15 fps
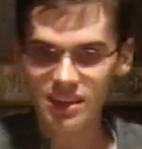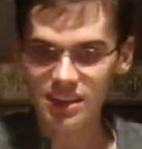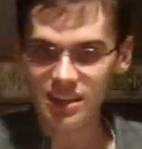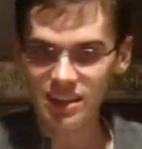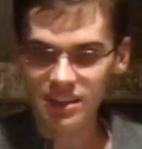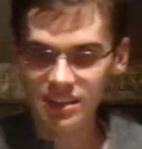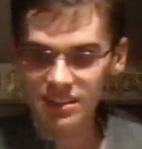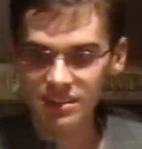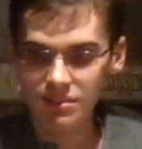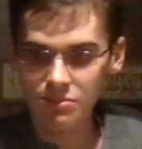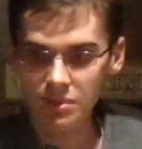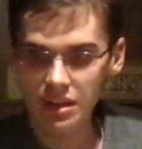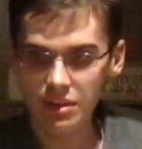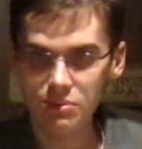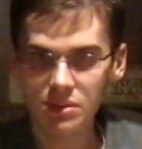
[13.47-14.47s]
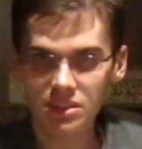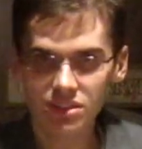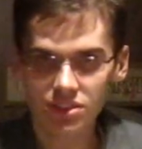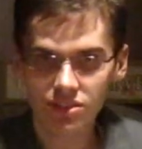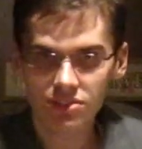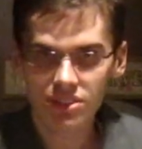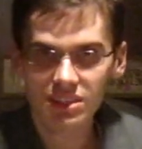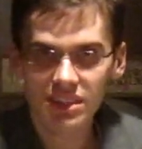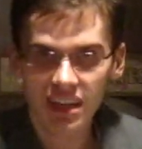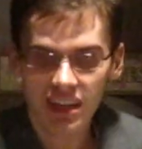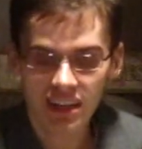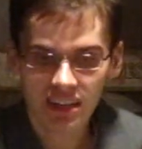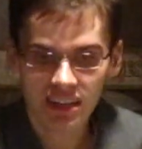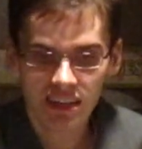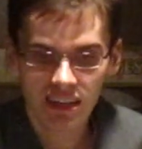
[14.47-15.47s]
And what I want to do
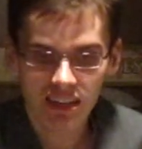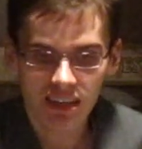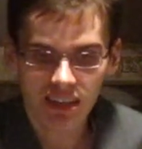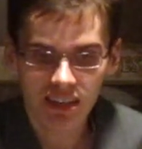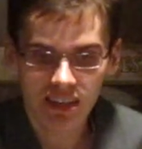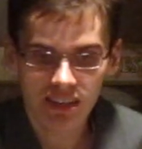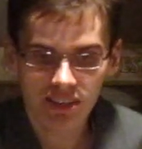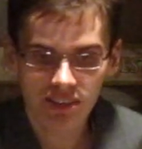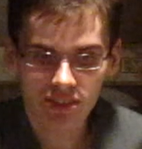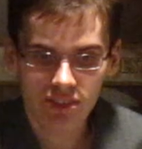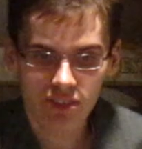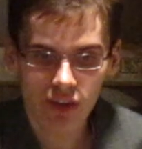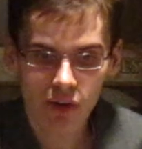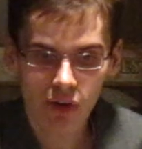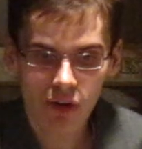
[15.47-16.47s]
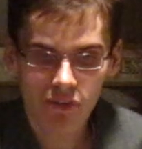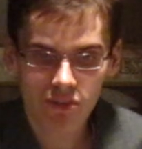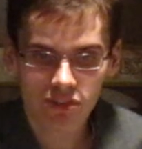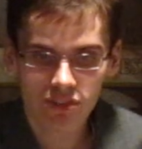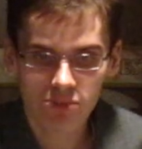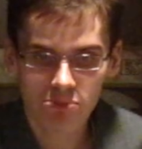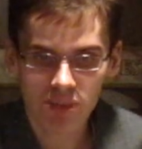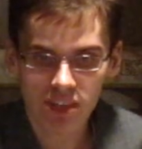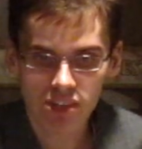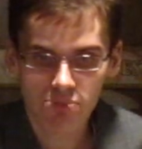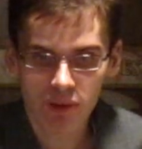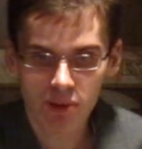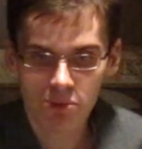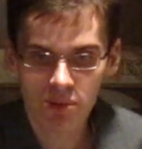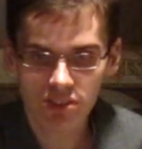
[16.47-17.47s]
today is go over a speech
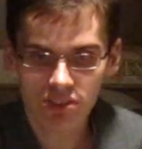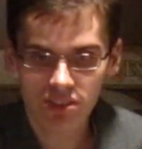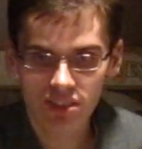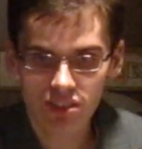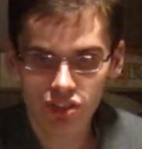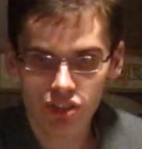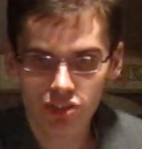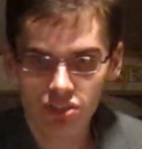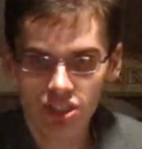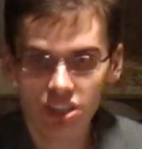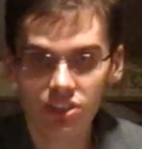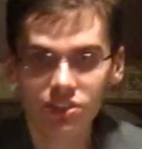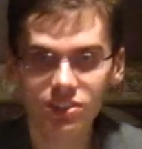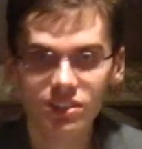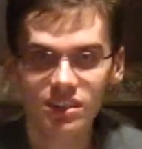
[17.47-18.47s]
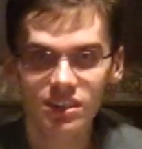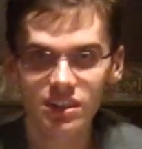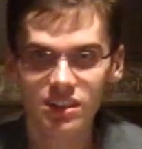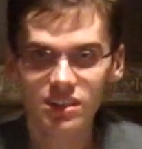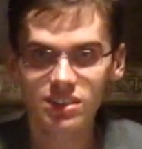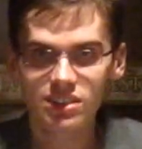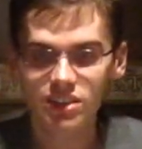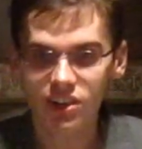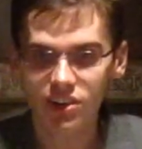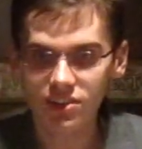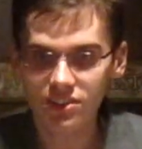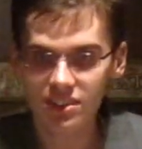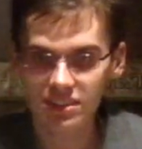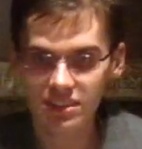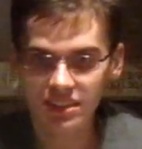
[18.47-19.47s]
by Winston Churchill
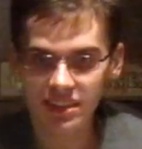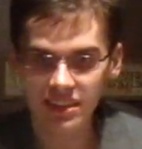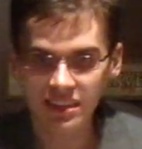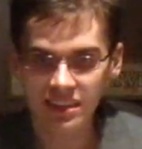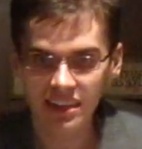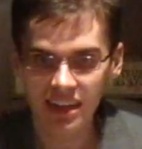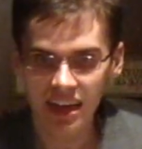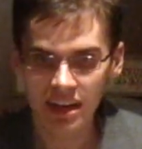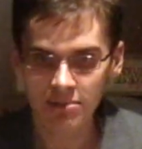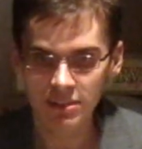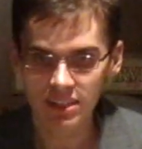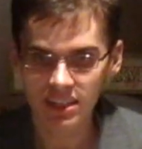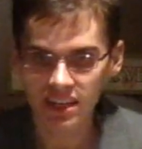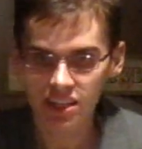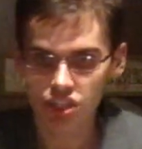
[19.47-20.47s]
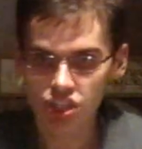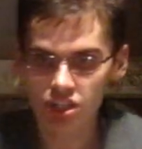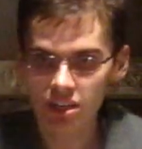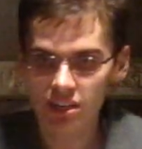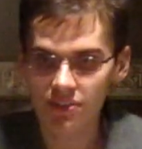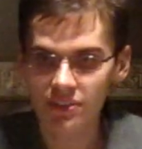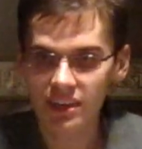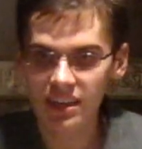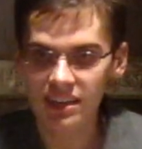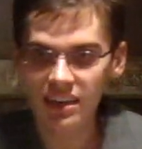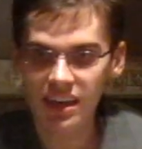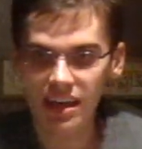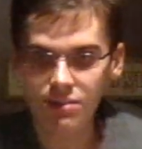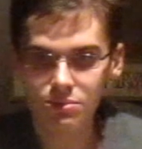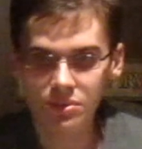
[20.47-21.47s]
called The Abdication of
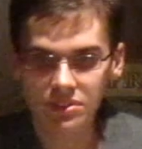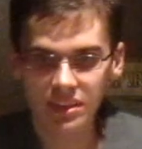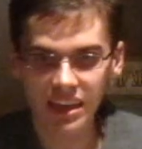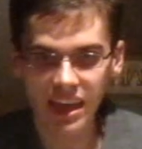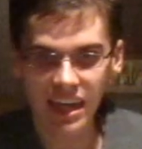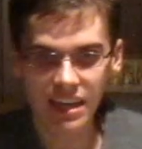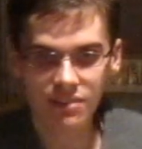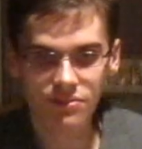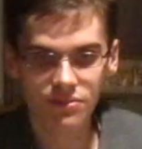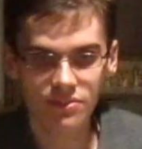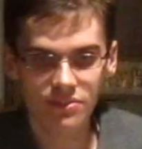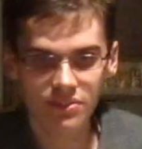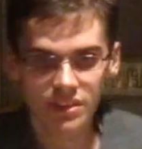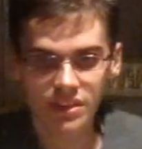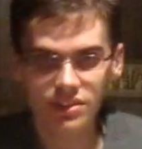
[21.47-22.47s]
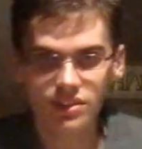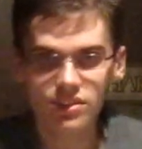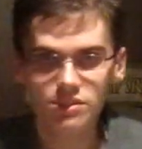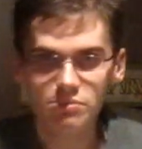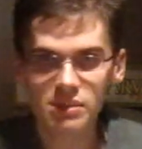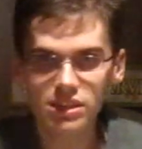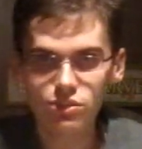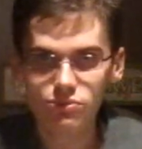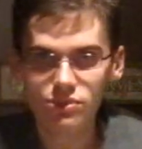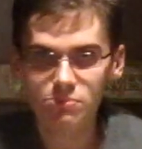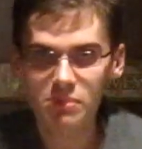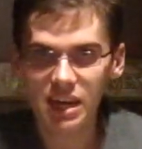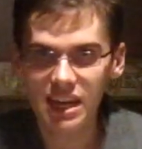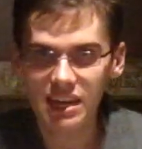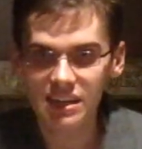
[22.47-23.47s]
King Edward VIII. This speech was
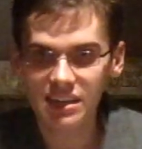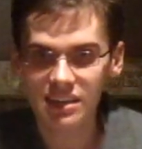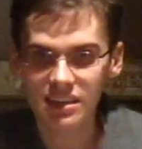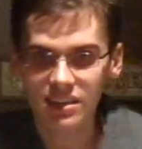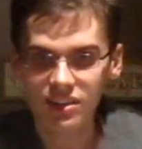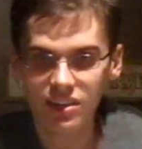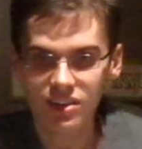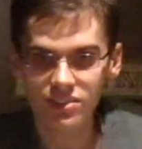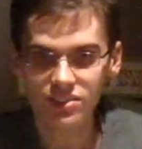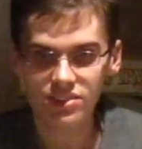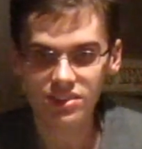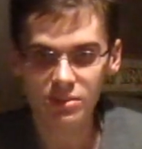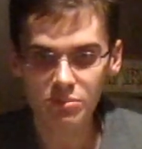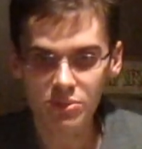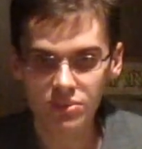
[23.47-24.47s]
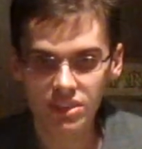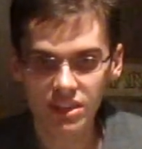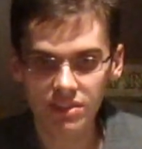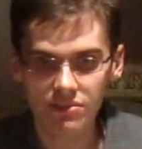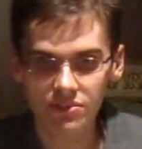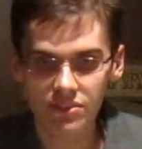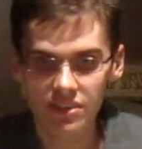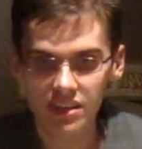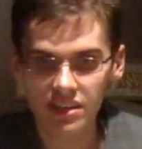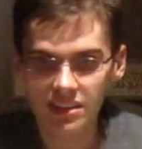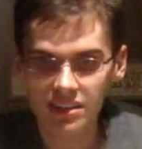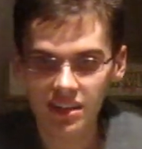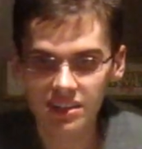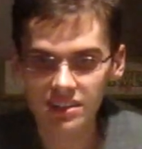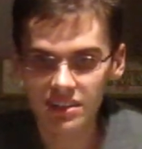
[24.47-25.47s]
made on December 10th,
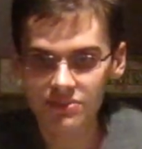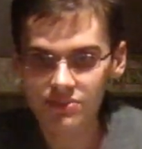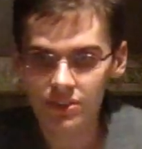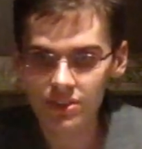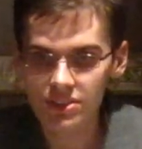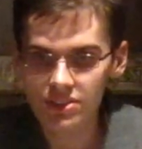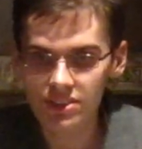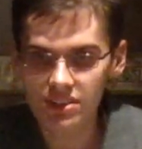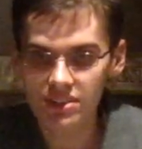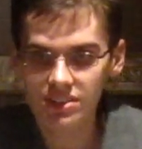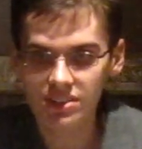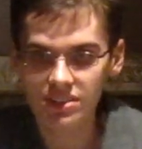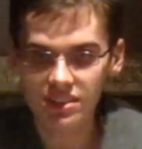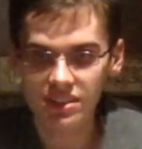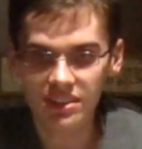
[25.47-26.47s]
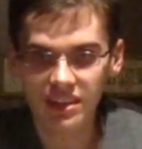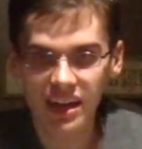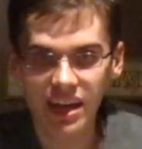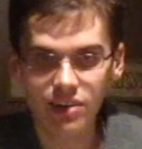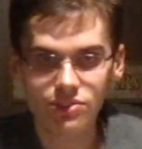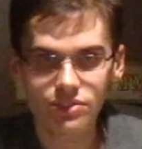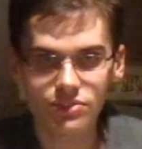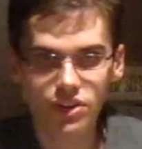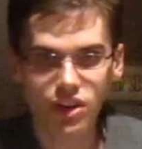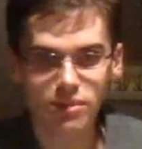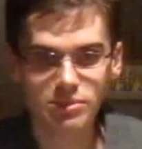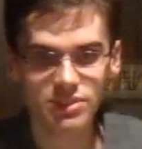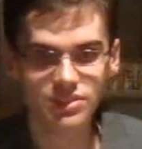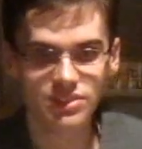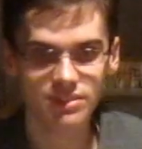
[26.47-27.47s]
1936 in the House of
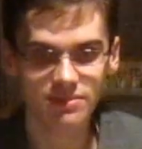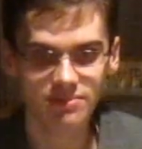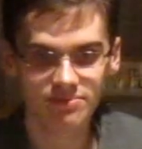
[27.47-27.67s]
Commons.